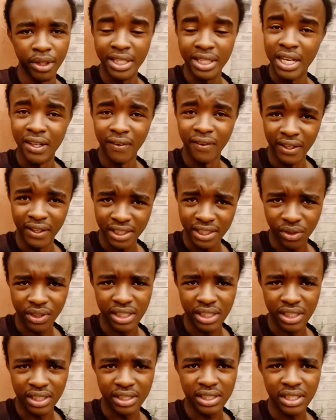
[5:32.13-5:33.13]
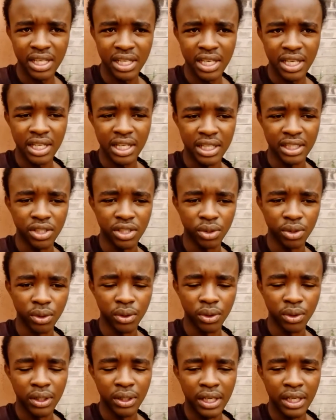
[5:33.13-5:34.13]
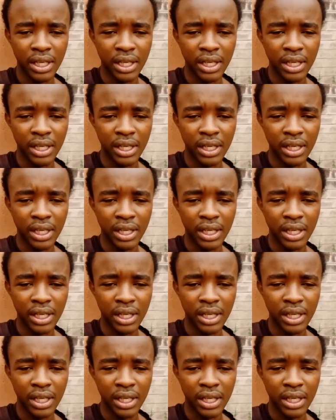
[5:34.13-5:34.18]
resources And so